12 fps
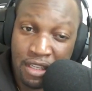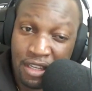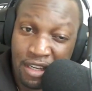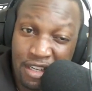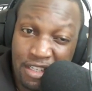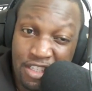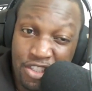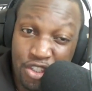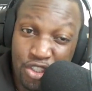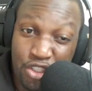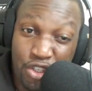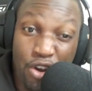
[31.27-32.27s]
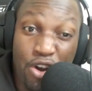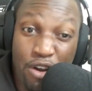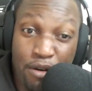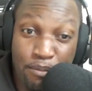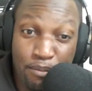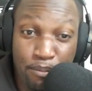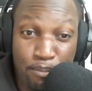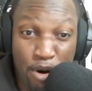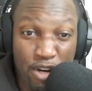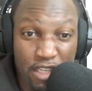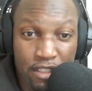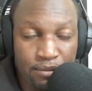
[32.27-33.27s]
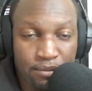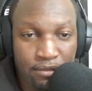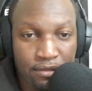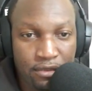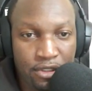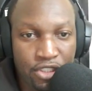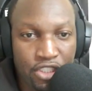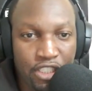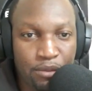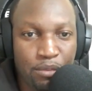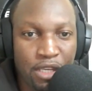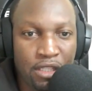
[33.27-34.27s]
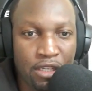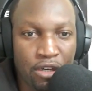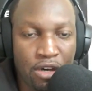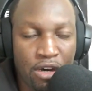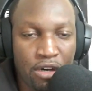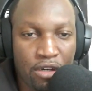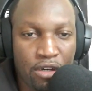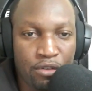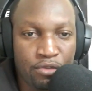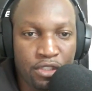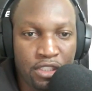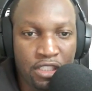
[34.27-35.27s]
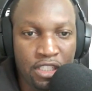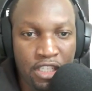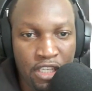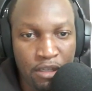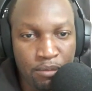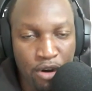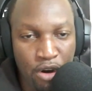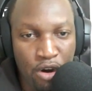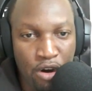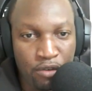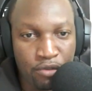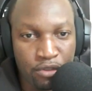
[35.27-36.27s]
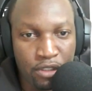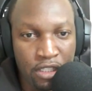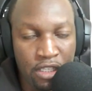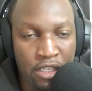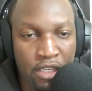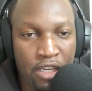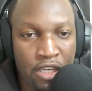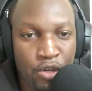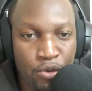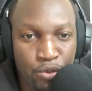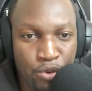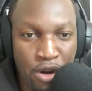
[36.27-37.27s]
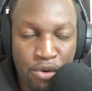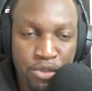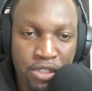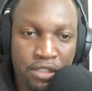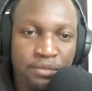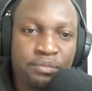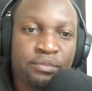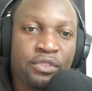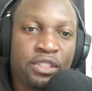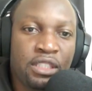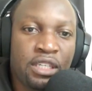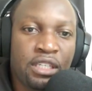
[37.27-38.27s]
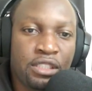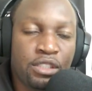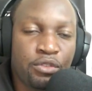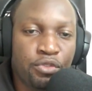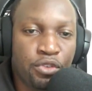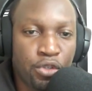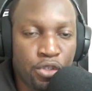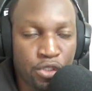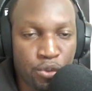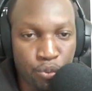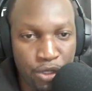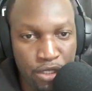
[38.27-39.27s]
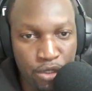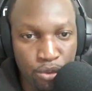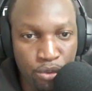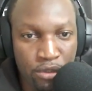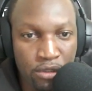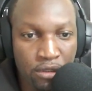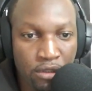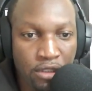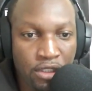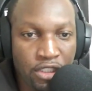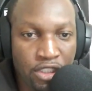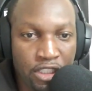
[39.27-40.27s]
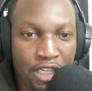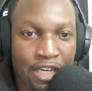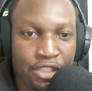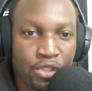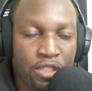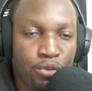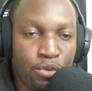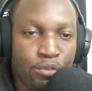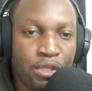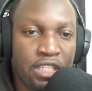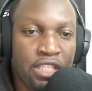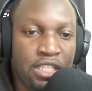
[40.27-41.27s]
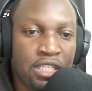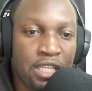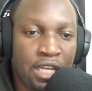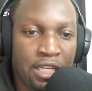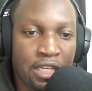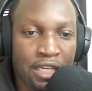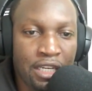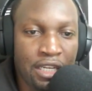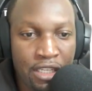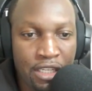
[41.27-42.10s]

Khadija Shaw, Bunny she made the CONCACAF team of the round. Yes, the first window. She actually will be leading that line.